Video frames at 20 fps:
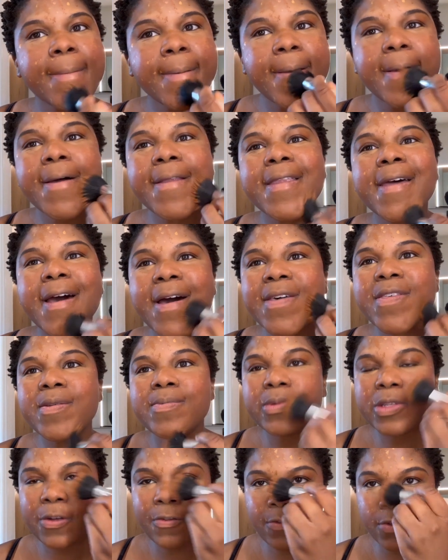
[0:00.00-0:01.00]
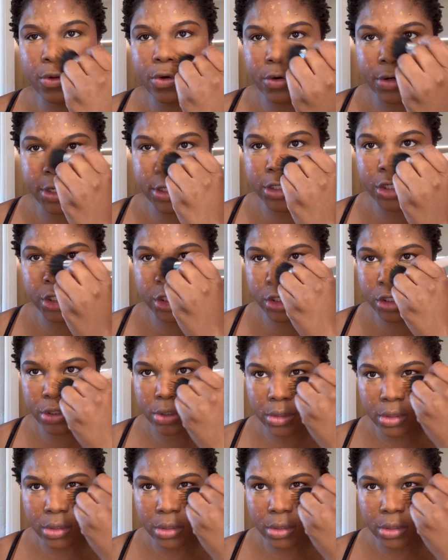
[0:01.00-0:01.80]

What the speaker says: allow them to flourish,